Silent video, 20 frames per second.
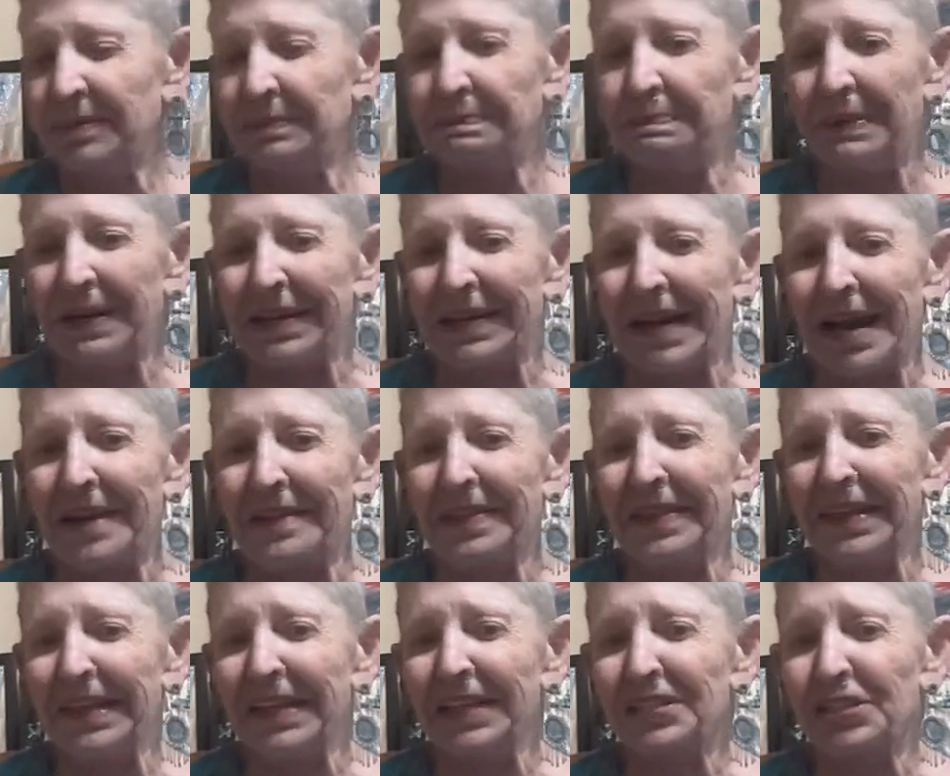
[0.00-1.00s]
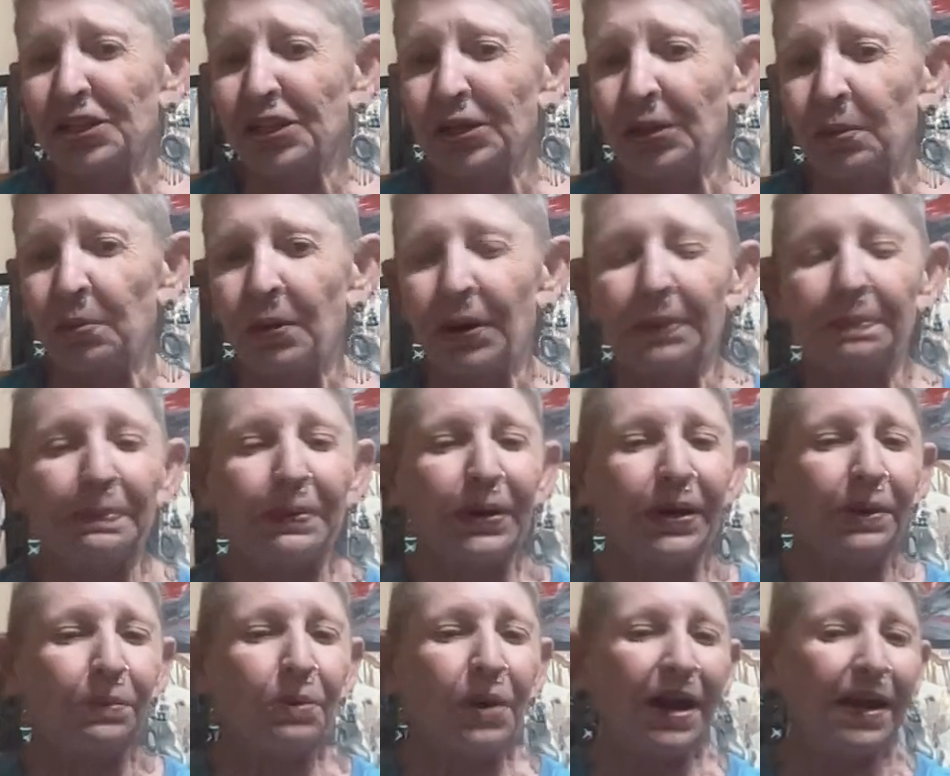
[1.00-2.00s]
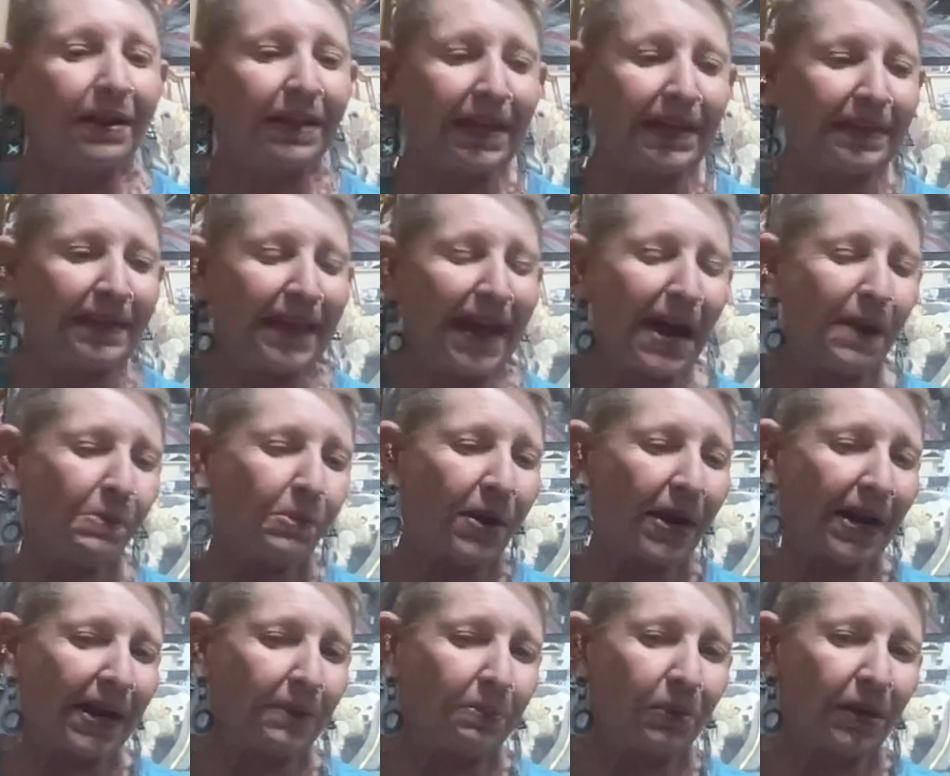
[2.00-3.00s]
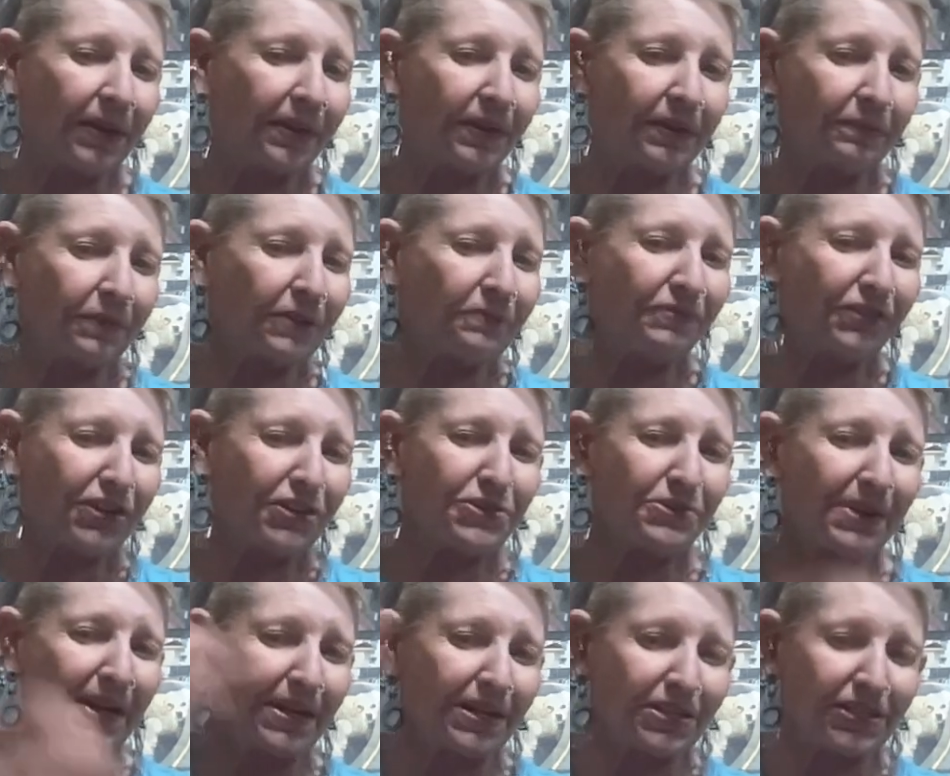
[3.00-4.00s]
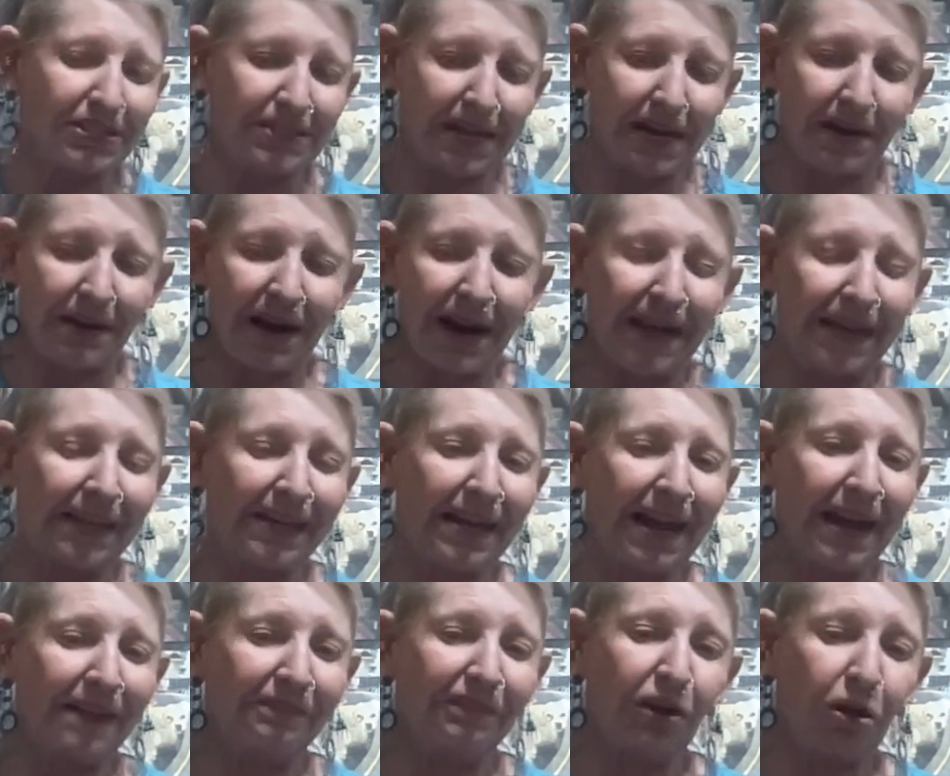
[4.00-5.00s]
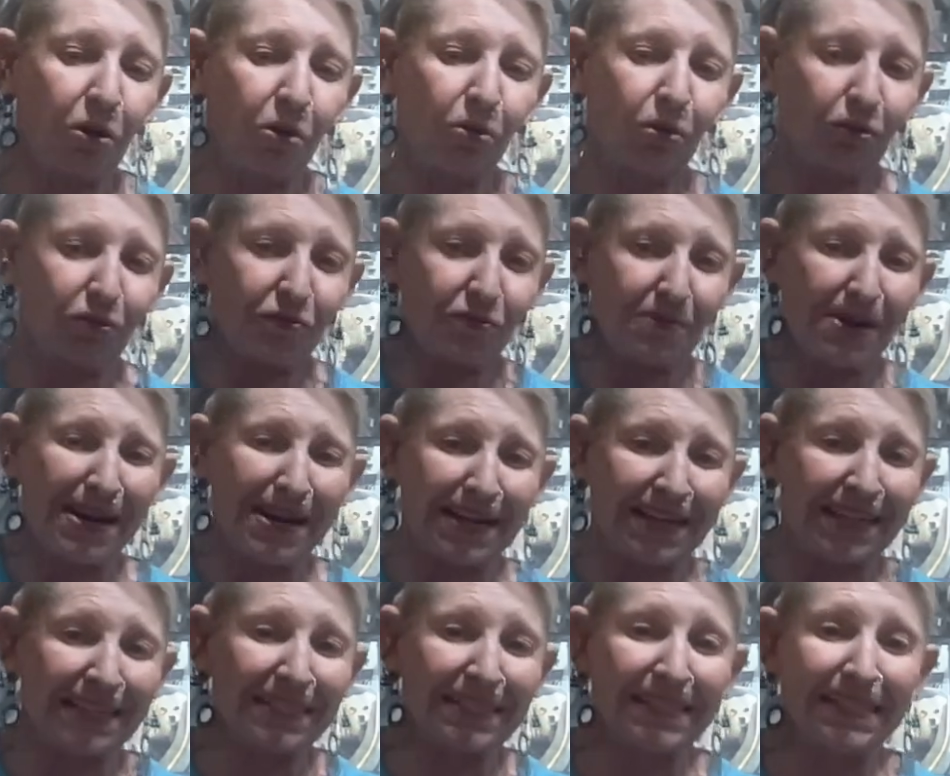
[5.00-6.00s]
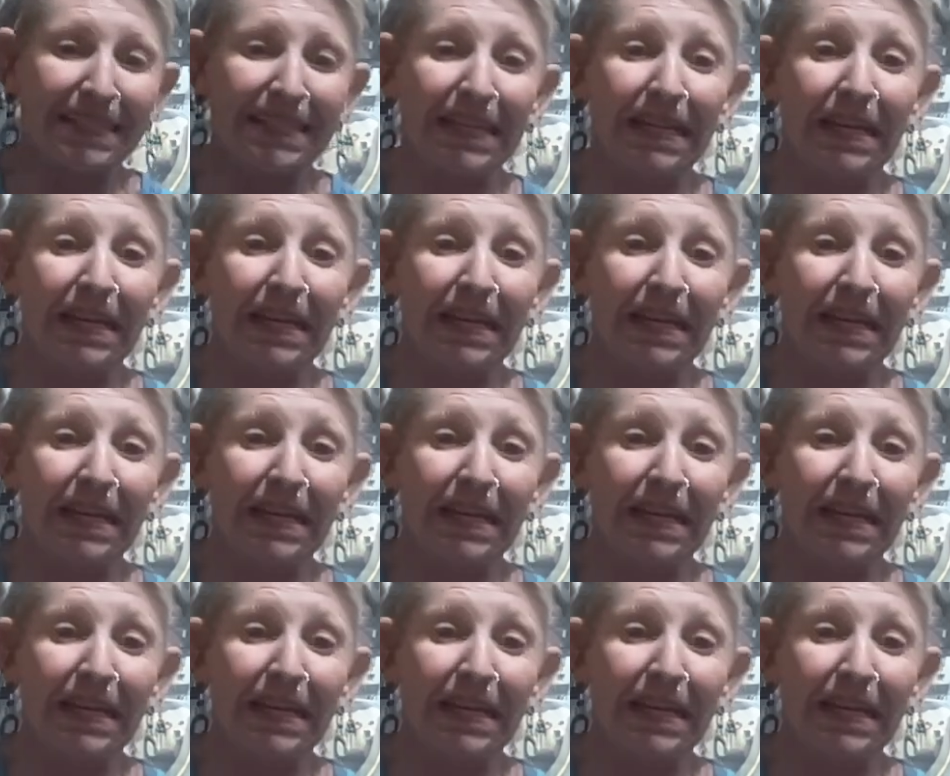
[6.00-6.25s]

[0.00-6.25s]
But I think it's going to work pretty well, and that way when the refrigerator's there, I can have cold drinks